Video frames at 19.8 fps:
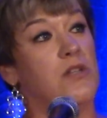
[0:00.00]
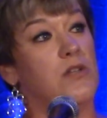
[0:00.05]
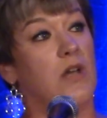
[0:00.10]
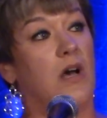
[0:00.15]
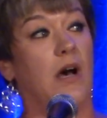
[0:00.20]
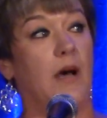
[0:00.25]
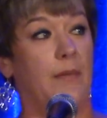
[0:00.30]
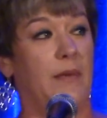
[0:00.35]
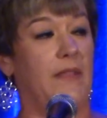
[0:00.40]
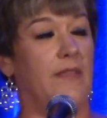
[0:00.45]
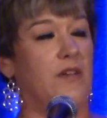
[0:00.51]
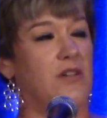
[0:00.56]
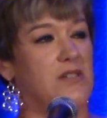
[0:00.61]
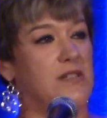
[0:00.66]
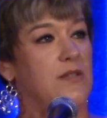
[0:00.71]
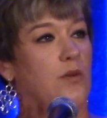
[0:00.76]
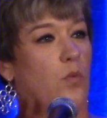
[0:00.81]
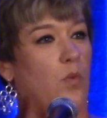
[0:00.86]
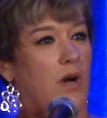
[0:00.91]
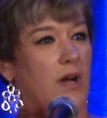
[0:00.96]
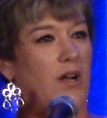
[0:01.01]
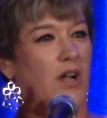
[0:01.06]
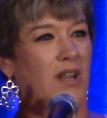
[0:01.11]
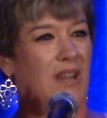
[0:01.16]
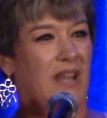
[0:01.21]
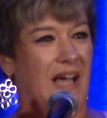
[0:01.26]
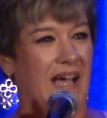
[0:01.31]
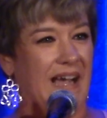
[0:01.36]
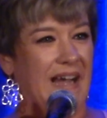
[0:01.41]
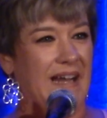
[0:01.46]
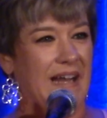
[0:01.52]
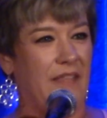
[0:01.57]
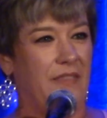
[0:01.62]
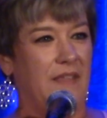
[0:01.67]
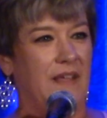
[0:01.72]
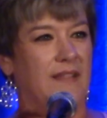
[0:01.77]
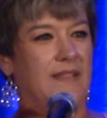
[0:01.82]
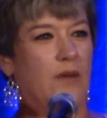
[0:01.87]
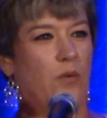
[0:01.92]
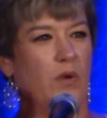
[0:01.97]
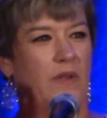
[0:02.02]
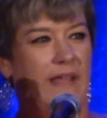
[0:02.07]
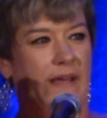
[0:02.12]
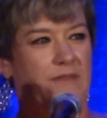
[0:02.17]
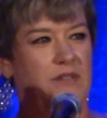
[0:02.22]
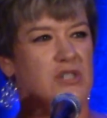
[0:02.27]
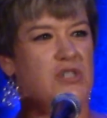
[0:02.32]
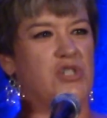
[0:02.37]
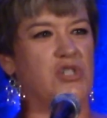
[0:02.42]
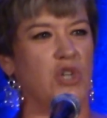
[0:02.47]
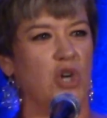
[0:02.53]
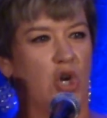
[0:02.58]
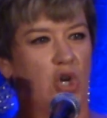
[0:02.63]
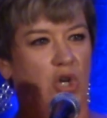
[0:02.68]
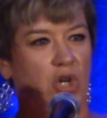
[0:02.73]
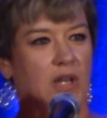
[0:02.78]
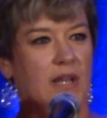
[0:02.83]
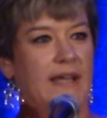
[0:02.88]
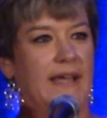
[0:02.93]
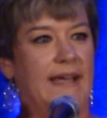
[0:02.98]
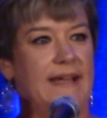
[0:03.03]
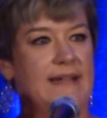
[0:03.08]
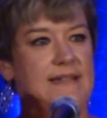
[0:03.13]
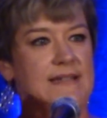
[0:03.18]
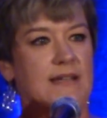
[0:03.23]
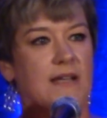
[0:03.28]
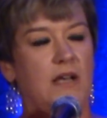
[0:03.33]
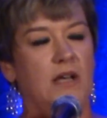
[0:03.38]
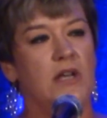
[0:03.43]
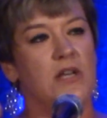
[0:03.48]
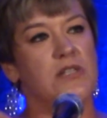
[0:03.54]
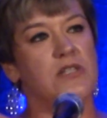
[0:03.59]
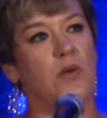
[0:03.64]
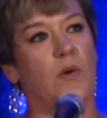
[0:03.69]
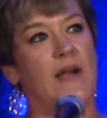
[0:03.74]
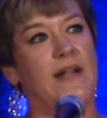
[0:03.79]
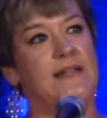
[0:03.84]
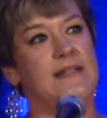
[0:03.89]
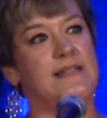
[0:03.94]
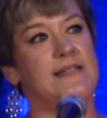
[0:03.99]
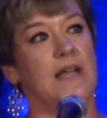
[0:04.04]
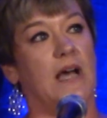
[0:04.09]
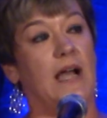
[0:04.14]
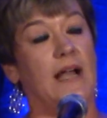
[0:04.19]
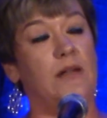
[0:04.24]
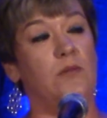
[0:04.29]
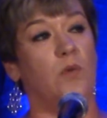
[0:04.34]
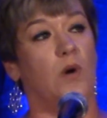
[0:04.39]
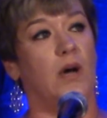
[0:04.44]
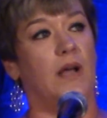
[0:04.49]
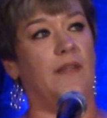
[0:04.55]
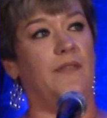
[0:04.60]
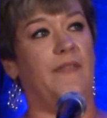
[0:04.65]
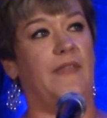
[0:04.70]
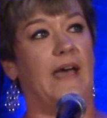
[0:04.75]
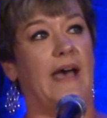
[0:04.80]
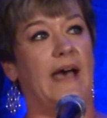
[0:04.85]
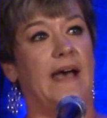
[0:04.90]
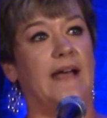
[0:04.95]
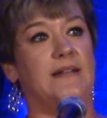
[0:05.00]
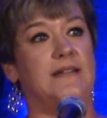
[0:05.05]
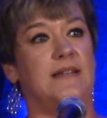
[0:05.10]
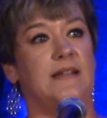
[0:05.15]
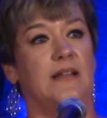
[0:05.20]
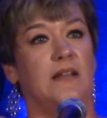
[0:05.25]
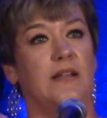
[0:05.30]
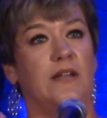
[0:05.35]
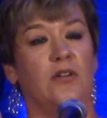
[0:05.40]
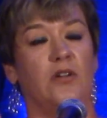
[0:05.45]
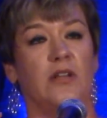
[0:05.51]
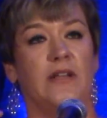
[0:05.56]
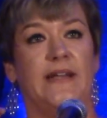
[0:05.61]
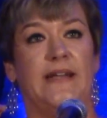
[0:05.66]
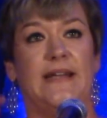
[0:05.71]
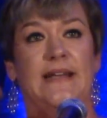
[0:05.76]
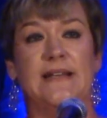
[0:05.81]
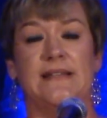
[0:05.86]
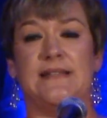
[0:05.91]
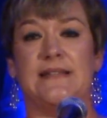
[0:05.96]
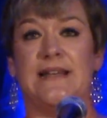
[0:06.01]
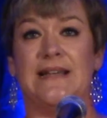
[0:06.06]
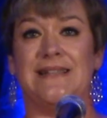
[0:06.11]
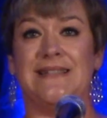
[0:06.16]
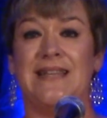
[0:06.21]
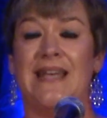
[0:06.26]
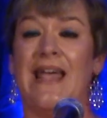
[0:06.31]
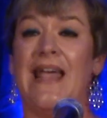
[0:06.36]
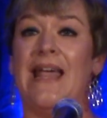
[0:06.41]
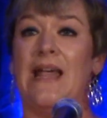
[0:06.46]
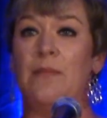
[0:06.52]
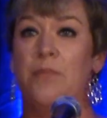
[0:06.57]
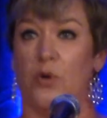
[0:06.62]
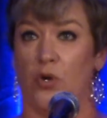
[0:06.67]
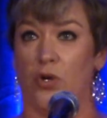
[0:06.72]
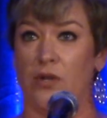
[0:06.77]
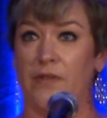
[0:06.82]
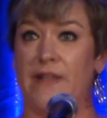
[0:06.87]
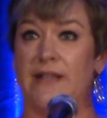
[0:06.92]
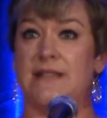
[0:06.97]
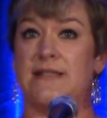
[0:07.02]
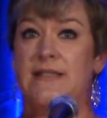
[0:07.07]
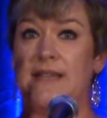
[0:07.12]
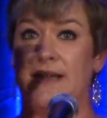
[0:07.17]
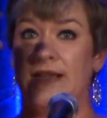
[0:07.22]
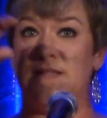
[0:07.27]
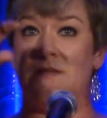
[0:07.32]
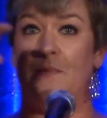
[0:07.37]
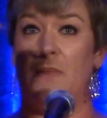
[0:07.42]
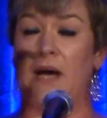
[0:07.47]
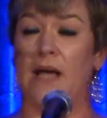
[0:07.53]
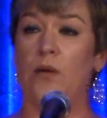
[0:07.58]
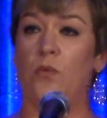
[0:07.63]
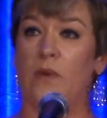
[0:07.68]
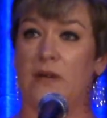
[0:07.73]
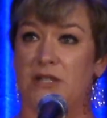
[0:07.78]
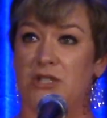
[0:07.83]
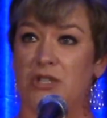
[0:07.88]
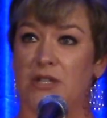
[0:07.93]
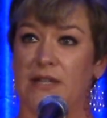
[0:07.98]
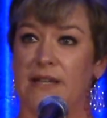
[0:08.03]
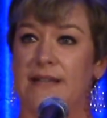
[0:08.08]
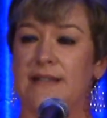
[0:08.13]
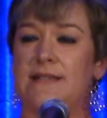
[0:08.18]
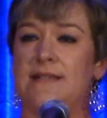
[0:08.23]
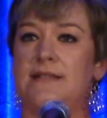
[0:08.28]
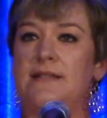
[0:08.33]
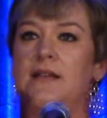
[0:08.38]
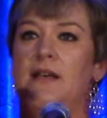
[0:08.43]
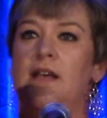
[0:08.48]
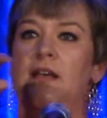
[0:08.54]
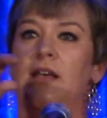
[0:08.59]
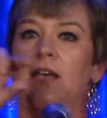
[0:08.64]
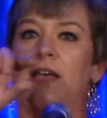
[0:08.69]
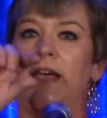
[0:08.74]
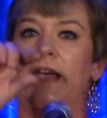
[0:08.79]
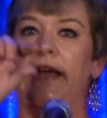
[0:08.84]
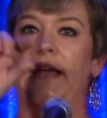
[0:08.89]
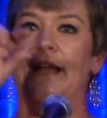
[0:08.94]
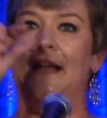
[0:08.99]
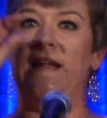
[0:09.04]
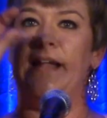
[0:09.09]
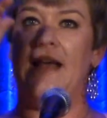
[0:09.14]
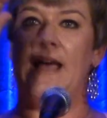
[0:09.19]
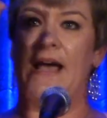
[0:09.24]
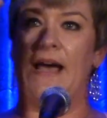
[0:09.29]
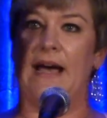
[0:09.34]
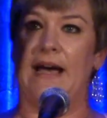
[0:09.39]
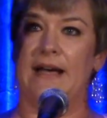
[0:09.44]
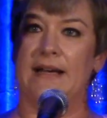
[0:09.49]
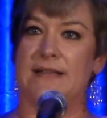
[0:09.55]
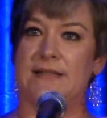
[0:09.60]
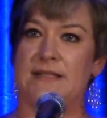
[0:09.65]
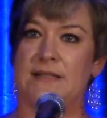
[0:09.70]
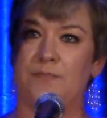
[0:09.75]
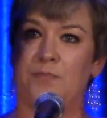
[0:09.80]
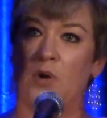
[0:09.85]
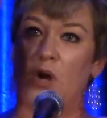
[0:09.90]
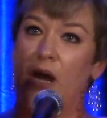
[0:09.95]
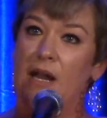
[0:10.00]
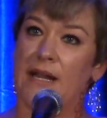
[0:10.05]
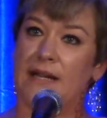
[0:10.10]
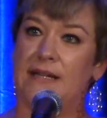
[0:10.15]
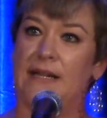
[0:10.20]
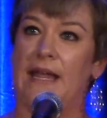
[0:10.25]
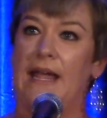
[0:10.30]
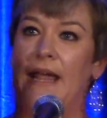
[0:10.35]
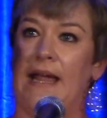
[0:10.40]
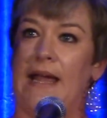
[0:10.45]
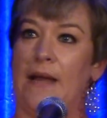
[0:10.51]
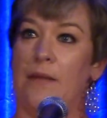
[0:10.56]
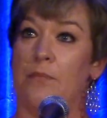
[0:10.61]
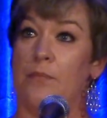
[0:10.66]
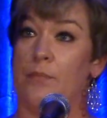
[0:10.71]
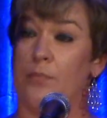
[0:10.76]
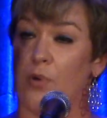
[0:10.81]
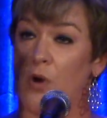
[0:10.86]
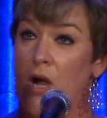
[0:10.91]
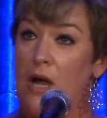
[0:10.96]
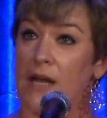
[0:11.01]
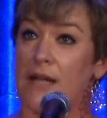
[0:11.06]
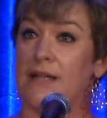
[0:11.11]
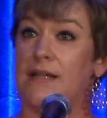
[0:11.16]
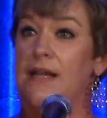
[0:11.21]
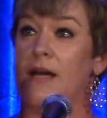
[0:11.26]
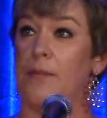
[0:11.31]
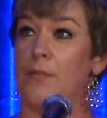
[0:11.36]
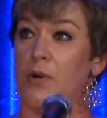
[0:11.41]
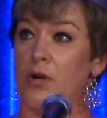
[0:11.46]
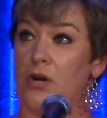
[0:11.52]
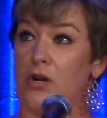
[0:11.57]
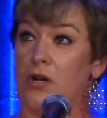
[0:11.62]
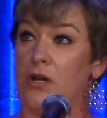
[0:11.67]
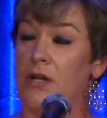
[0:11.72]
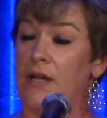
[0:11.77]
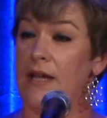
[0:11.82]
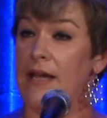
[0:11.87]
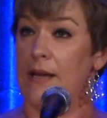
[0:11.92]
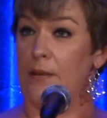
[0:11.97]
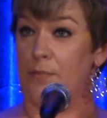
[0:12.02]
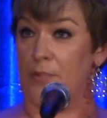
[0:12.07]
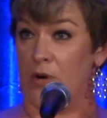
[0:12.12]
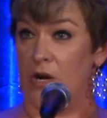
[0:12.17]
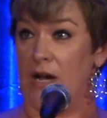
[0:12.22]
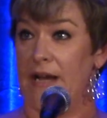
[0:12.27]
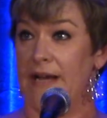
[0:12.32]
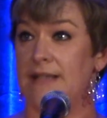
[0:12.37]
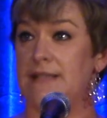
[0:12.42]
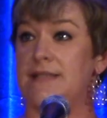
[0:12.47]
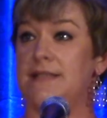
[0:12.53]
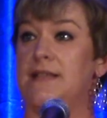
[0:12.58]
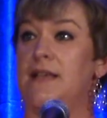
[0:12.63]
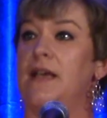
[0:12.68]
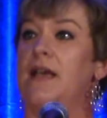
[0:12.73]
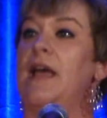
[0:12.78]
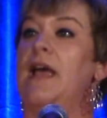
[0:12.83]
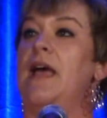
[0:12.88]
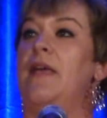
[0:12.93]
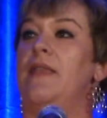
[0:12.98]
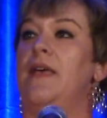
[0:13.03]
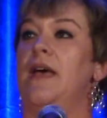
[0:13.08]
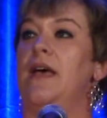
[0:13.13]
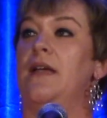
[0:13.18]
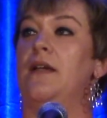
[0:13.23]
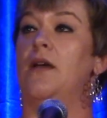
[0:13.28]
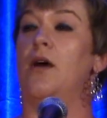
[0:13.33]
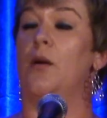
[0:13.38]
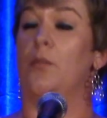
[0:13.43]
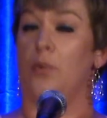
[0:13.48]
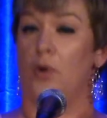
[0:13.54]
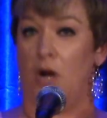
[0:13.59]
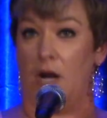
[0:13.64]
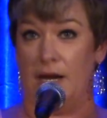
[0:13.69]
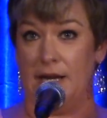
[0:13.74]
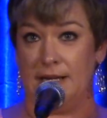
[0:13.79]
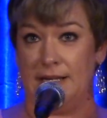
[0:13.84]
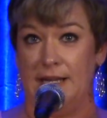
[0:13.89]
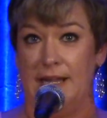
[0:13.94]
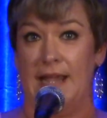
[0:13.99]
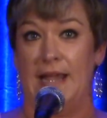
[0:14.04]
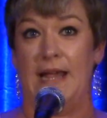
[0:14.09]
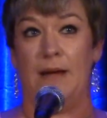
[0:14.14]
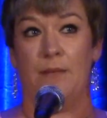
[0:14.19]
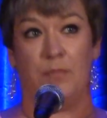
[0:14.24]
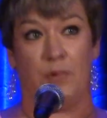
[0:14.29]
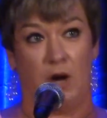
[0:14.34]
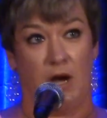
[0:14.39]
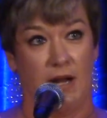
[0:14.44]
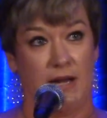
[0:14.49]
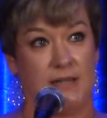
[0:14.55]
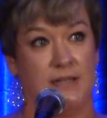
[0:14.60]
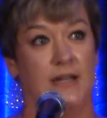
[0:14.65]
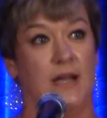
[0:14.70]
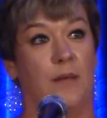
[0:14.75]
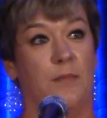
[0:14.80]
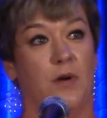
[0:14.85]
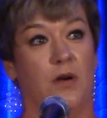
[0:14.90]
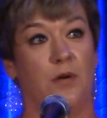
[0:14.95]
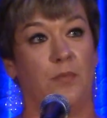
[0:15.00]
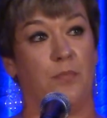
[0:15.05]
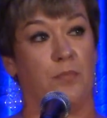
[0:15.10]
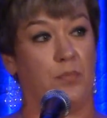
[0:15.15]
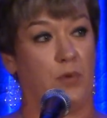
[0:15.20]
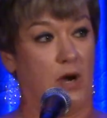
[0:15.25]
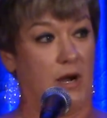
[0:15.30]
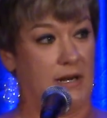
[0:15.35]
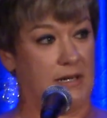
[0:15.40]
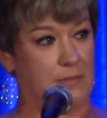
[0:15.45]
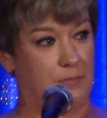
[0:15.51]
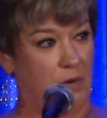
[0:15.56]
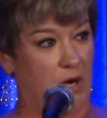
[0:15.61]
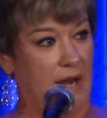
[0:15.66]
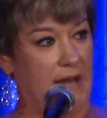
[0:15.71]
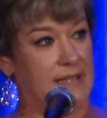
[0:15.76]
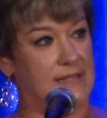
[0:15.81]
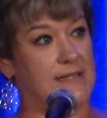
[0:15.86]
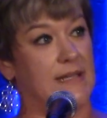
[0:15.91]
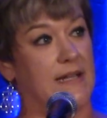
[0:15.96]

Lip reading: I mean, there's the one online, I think, that we have to circle it. So I designed one that literally is a table that says my wish list, and it has product name, product number, and price, and then product name, product number, product price.